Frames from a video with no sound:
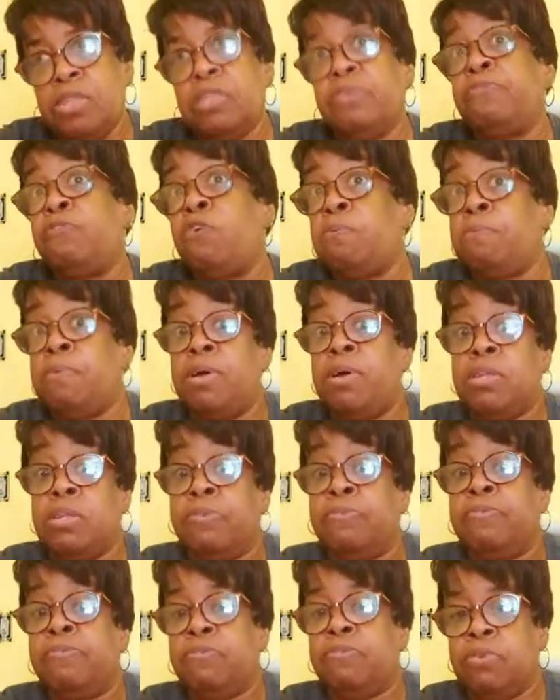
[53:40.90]
form is a
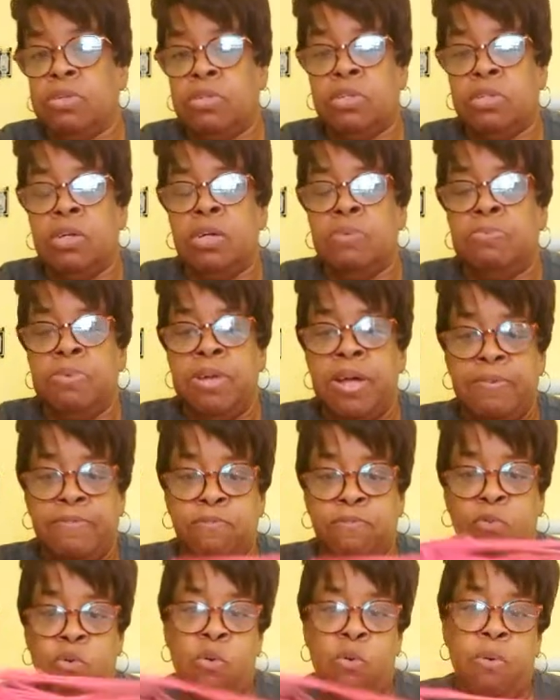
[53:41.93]
it's a
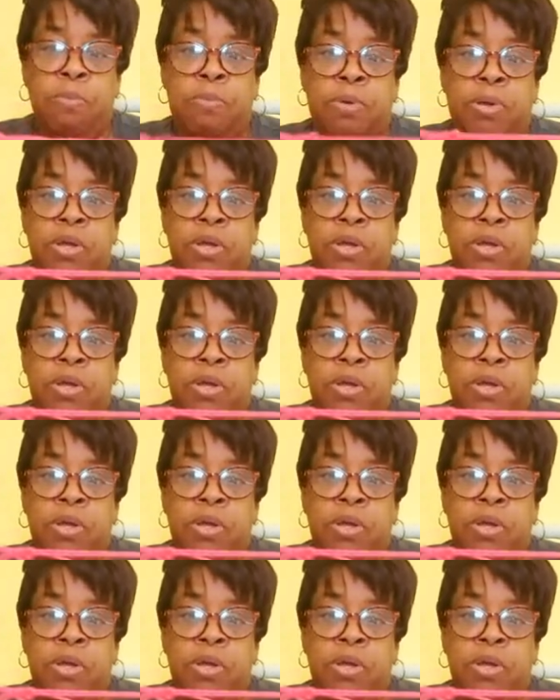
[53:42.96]
platform